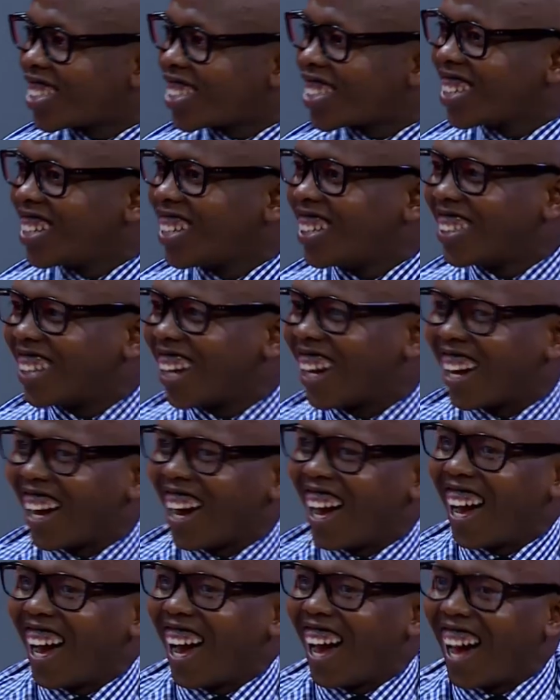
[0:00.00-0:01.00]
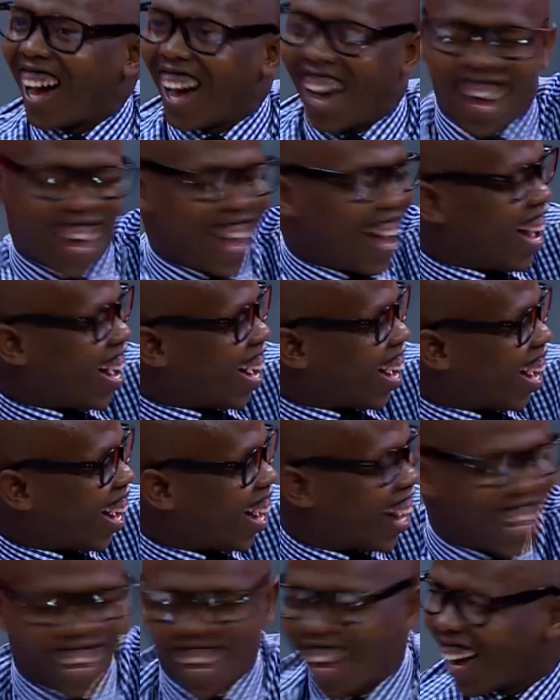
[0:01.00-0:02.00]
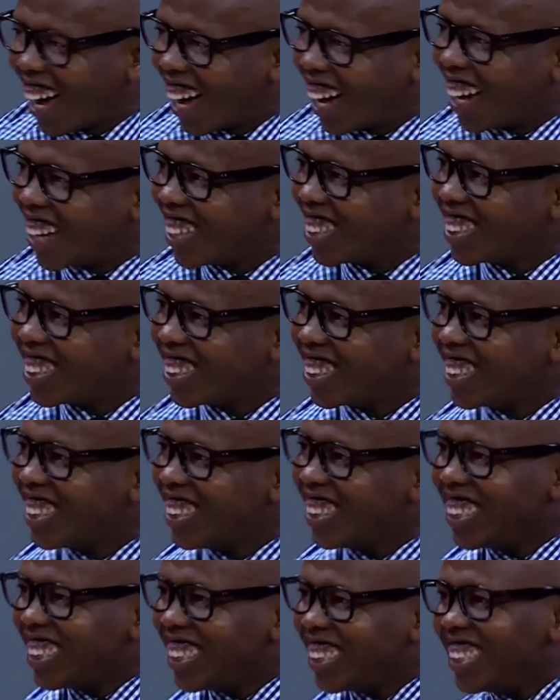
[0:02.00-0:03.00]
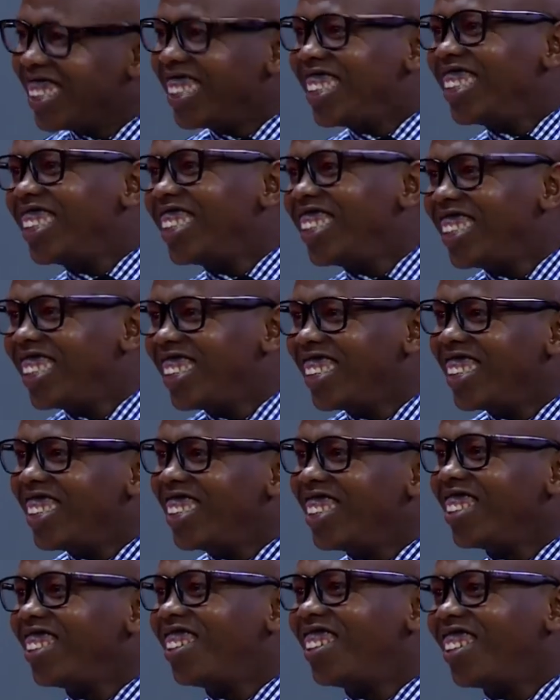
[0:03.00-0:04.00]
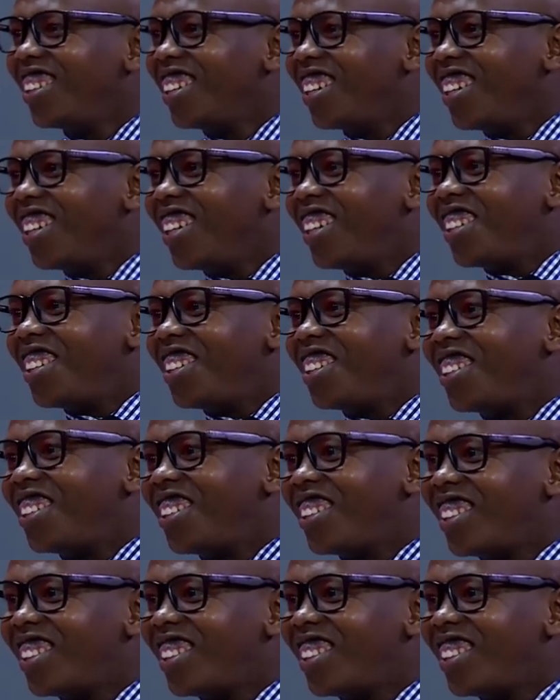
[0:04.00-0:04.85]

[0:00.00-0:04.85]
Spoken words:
Okay, girl, you've just said it right. We are looking at the